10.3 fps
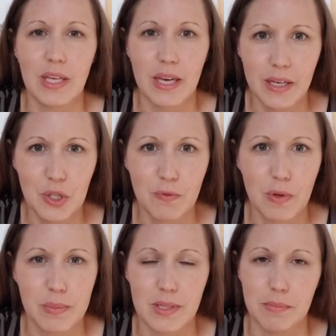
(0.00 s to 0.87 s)
catch
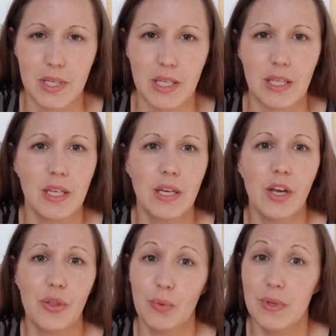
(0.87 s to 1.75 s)
from somebody
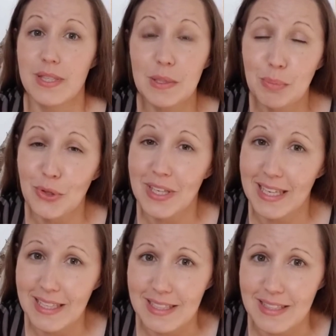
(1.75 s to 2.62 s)
through a simple
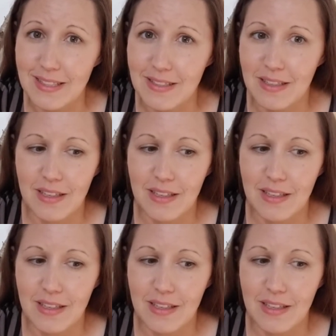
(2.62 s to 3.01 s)
kiss.